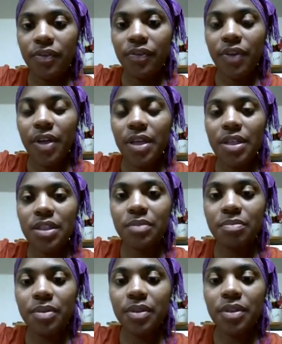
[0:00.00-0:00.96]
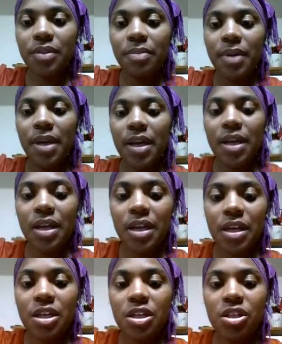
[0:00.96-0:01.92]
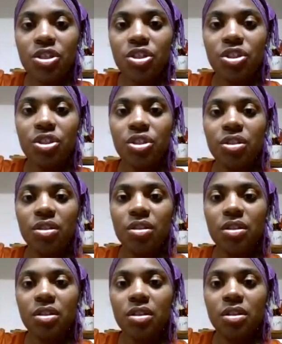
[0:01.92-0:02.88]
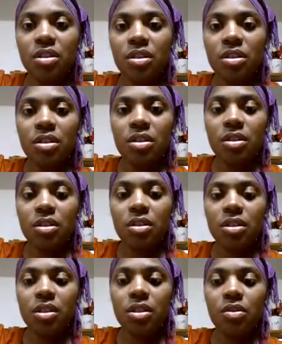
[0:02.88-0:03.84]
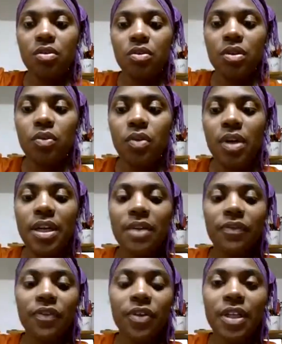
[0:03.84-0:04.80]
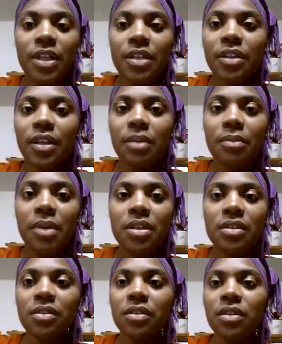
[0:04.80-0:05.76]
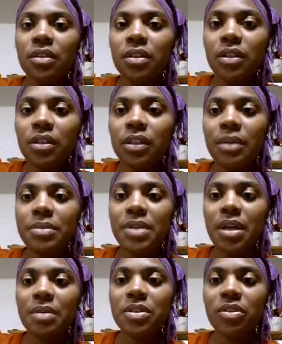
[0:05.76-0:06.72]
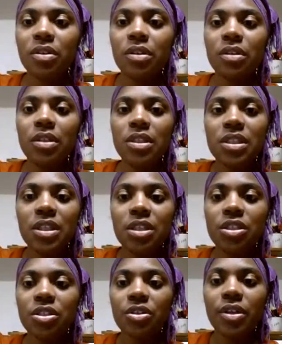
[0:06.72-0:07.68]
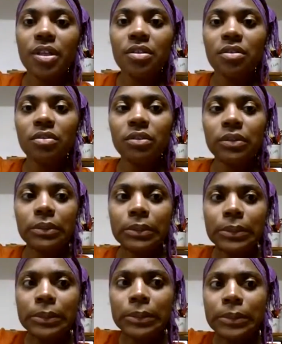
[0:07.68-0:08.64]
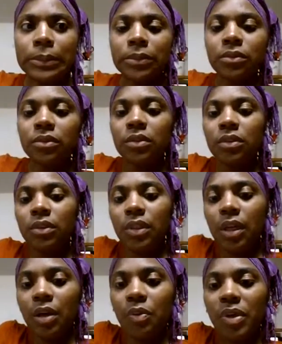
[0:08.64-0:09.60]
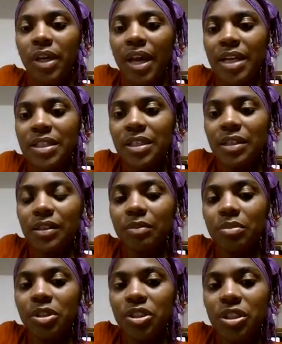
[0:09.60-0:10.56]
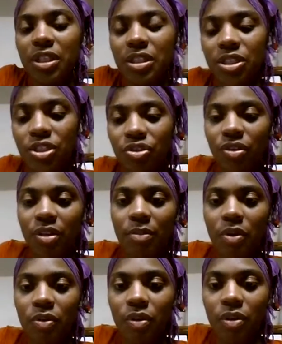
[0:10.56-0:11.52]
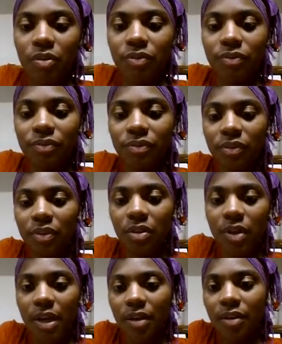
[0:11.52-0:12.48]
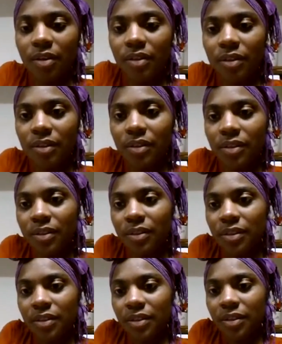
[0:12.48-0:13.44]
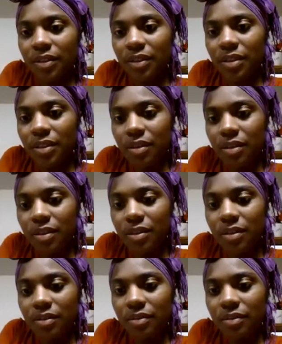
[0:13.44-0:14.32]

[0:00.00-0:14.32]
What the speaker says: Facebook page. So, oh, I keep forgetting that my laptop screen is touchscreen. I don't want to accidentally push in stream on y'all. Okay. Uh,